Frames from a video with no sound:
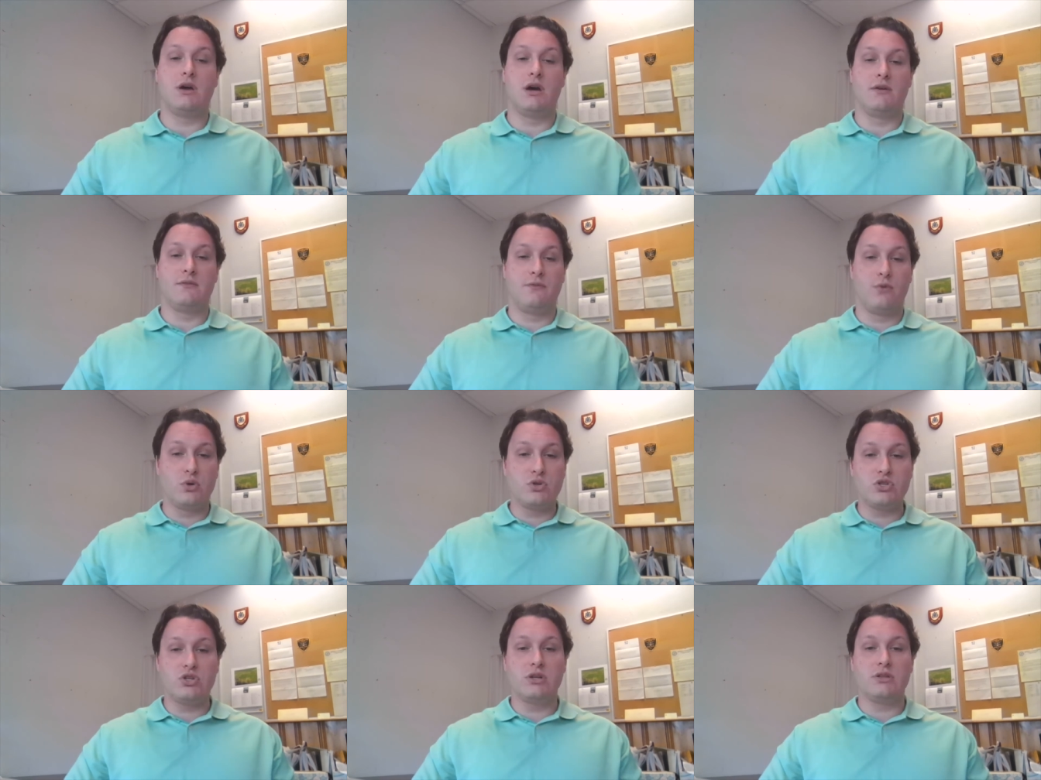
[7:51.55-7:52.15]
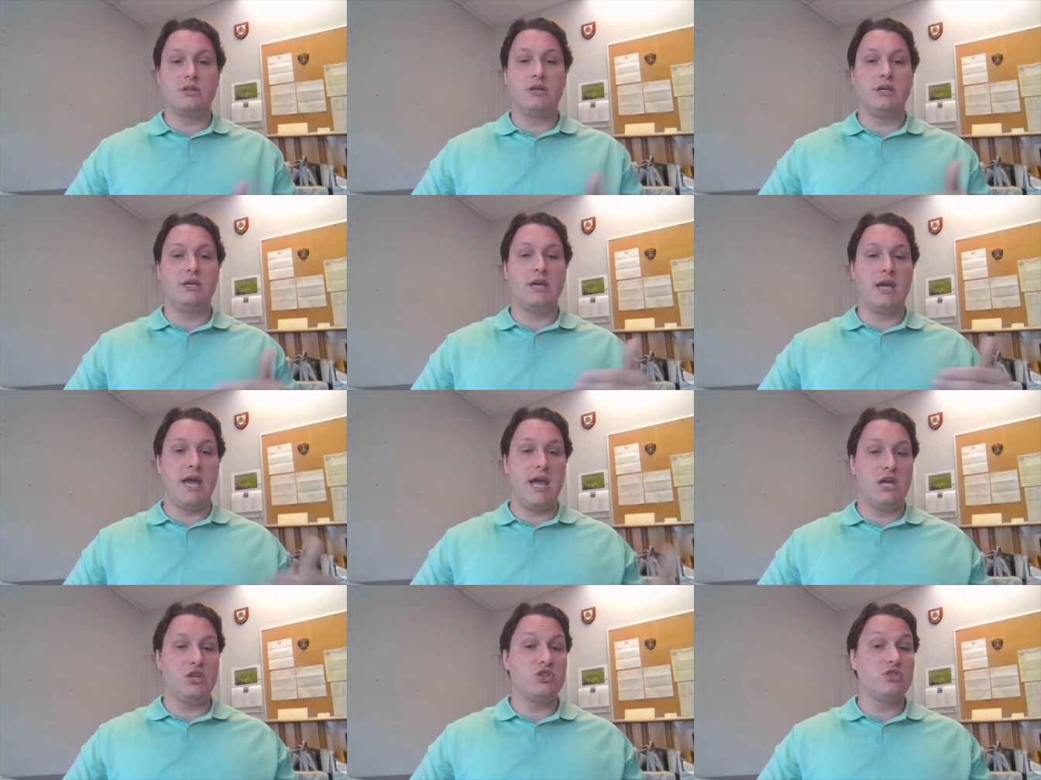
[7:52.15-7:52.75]

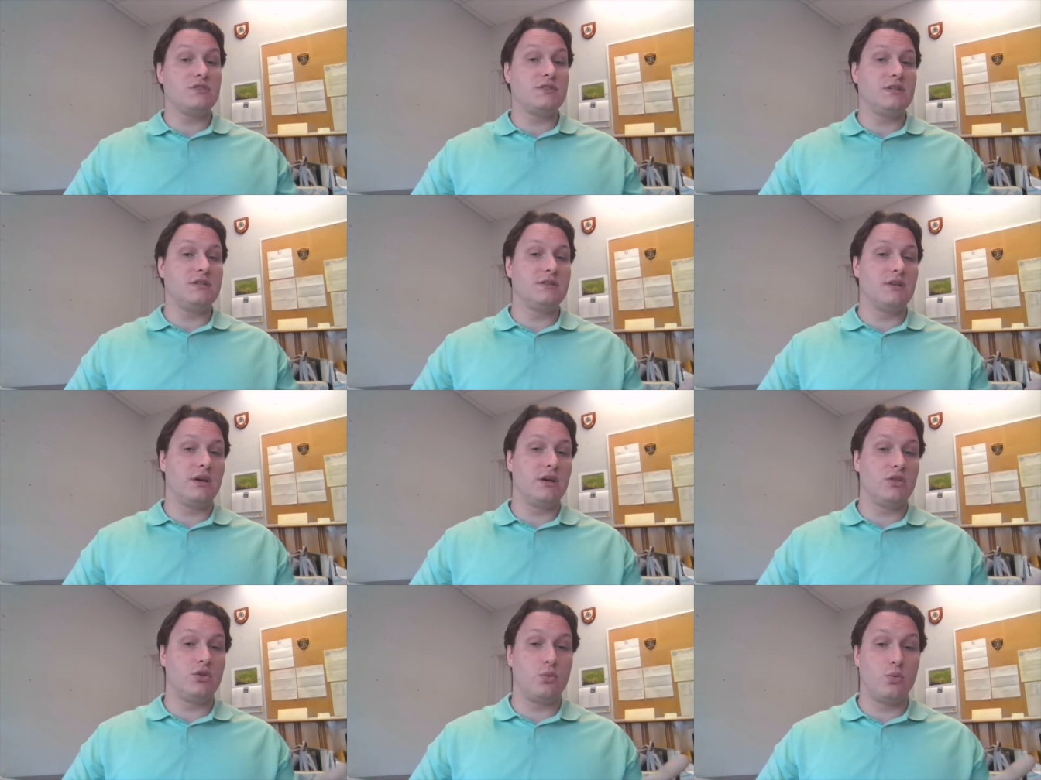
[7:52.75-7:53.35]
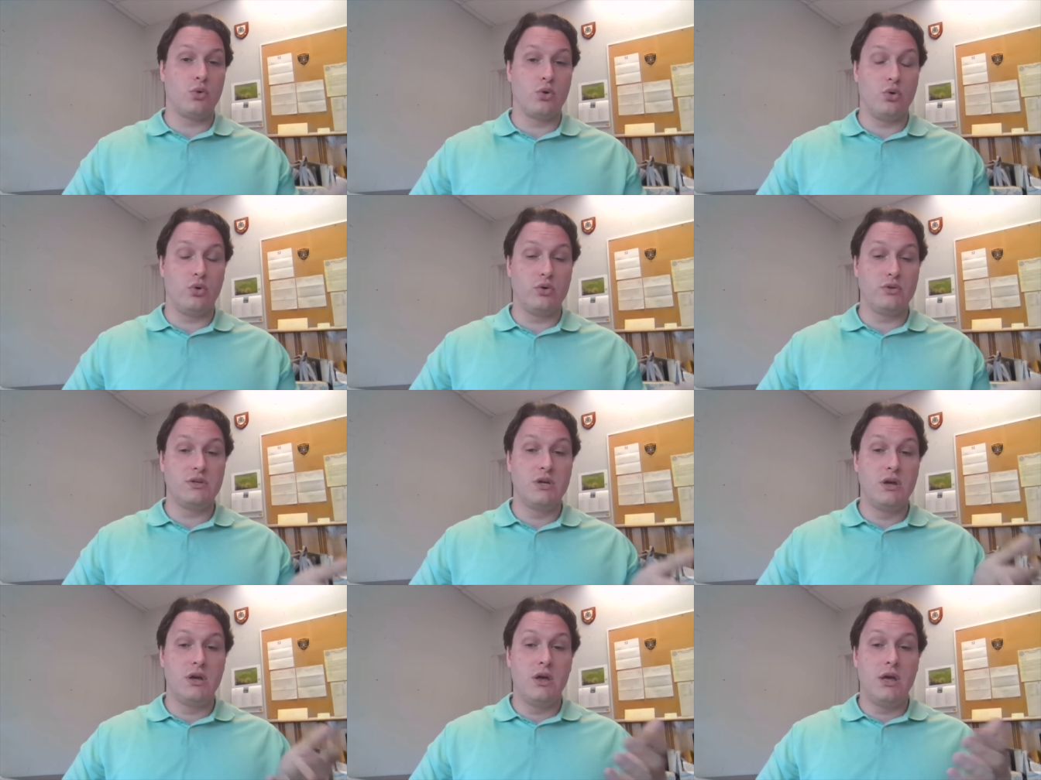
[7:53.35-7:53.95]
Unfortunately, agencies like the
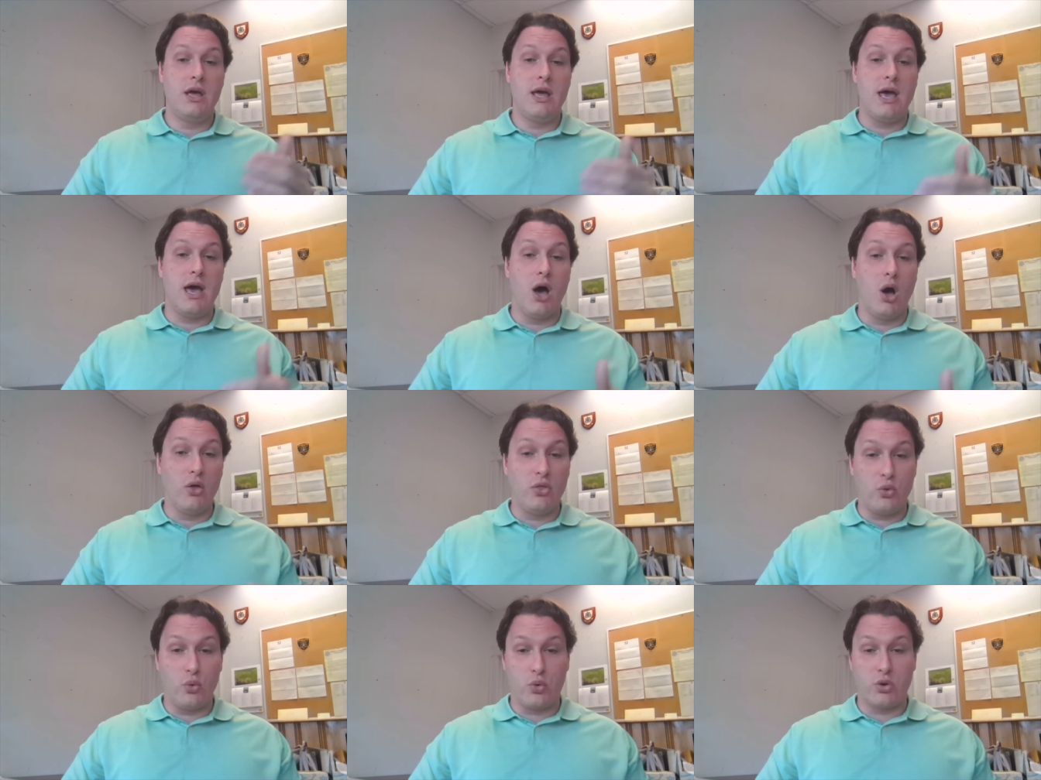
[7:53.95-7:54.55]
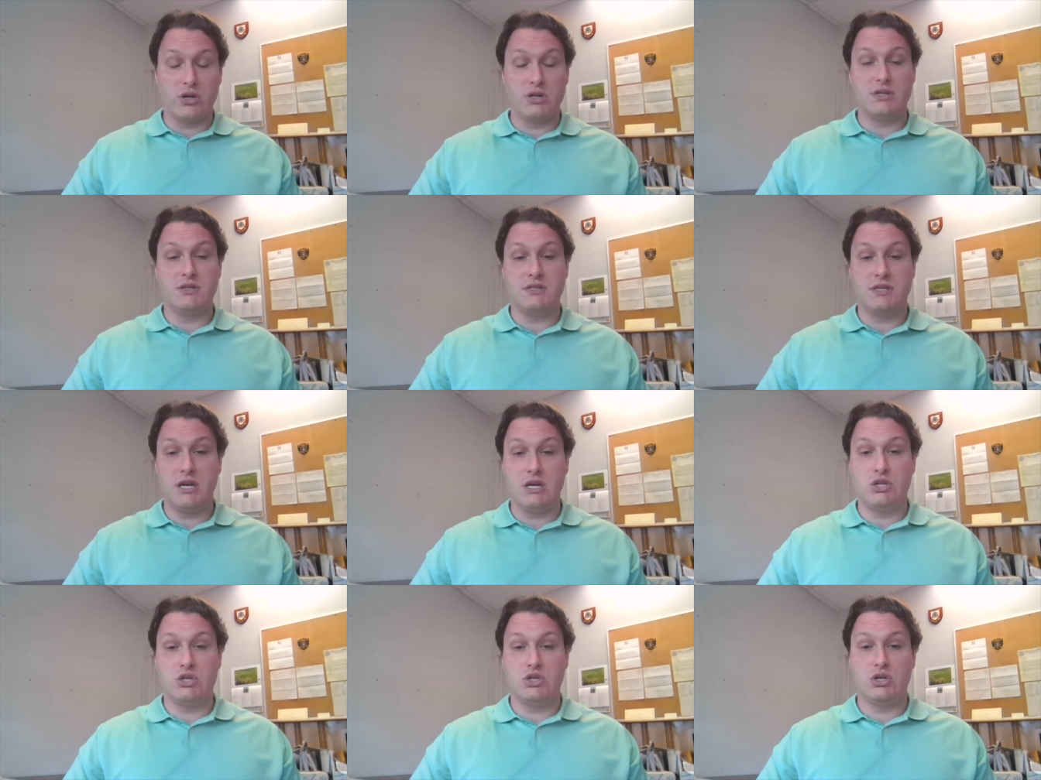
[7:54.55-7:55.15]
World Health
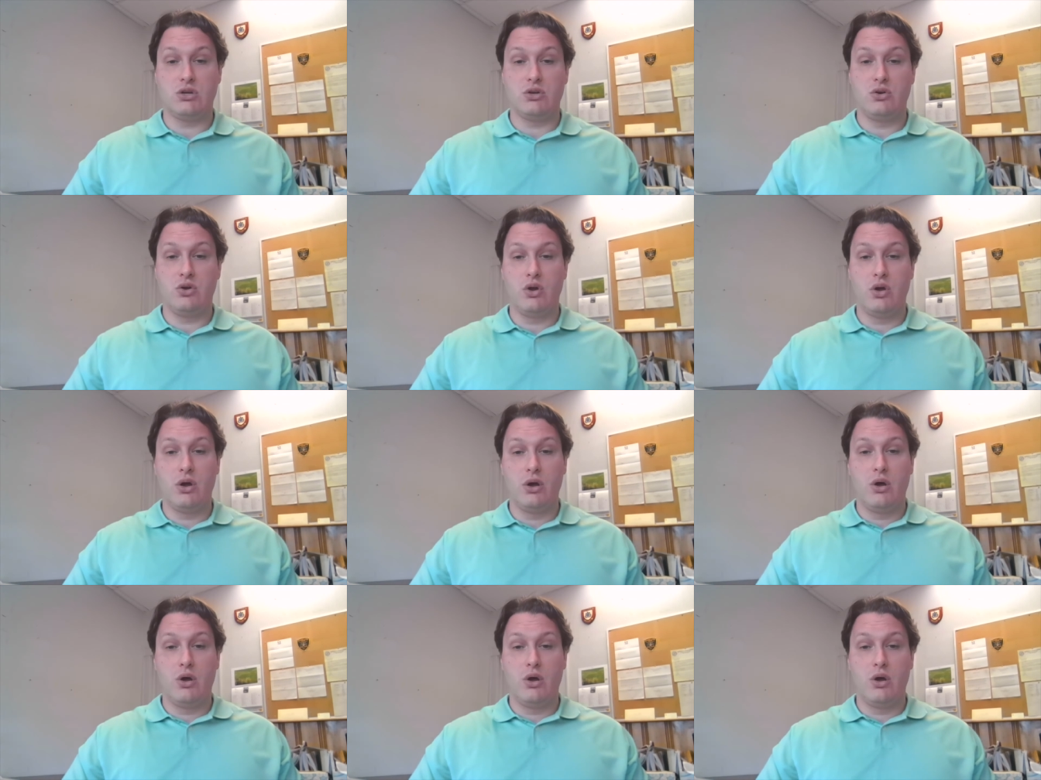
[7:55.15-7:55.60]
Organization